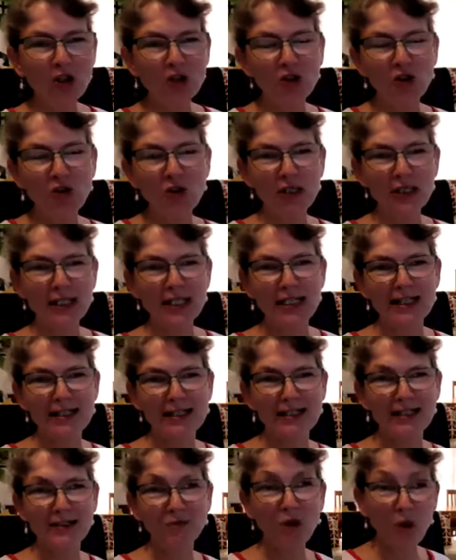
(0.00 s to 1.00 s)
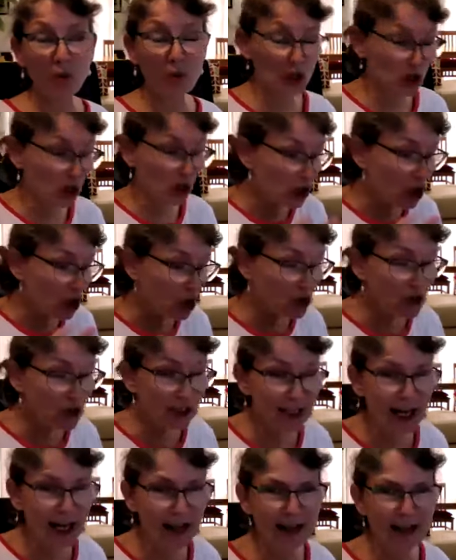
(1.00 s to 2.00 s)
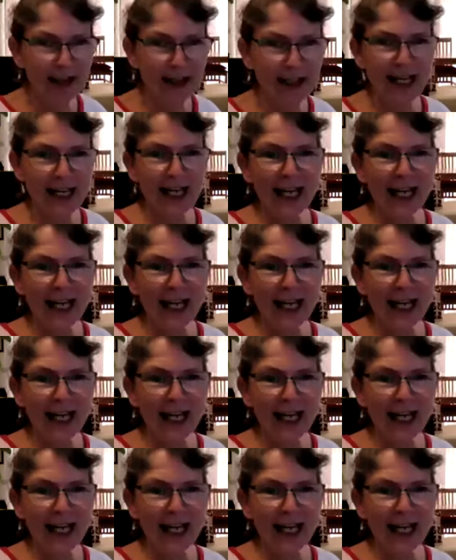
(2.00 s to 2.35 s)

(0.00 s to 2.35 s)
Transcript: doing is, what we're doing all together